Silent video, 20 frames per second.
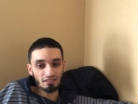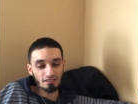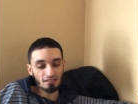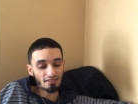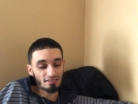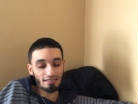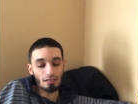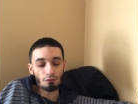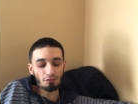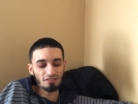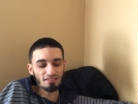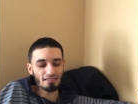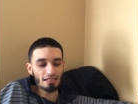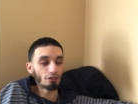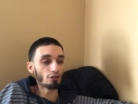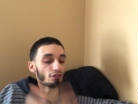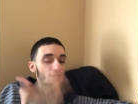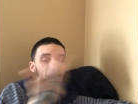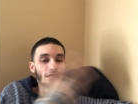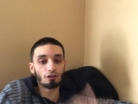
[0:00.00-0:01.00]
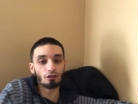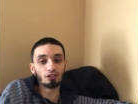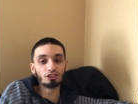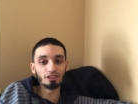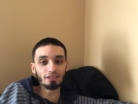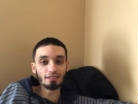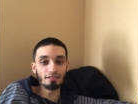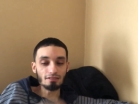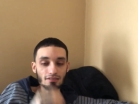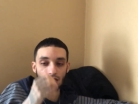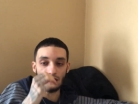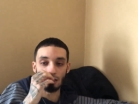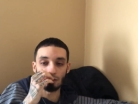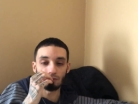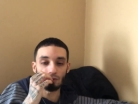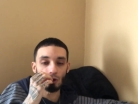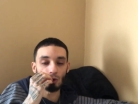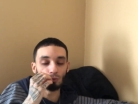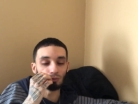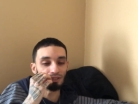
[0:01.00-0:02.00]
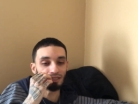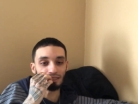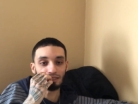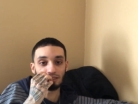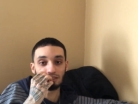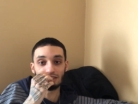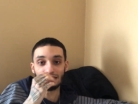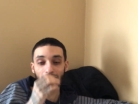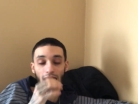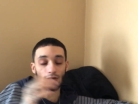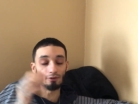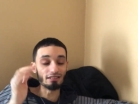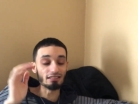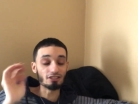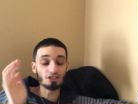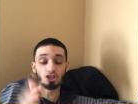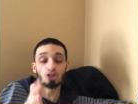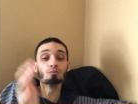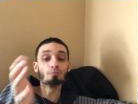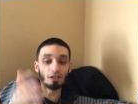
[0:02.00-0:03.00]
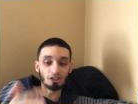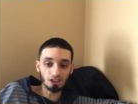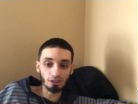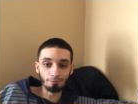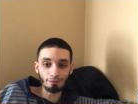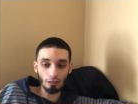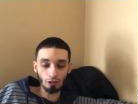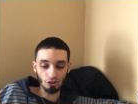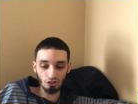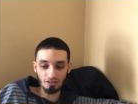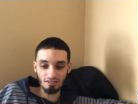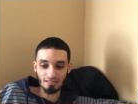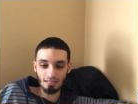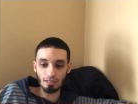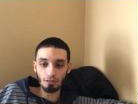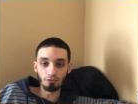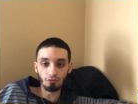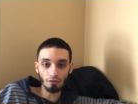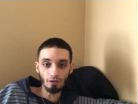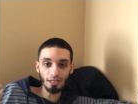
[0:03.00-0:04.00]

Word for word: self-centered energies of only caring too much about yourself,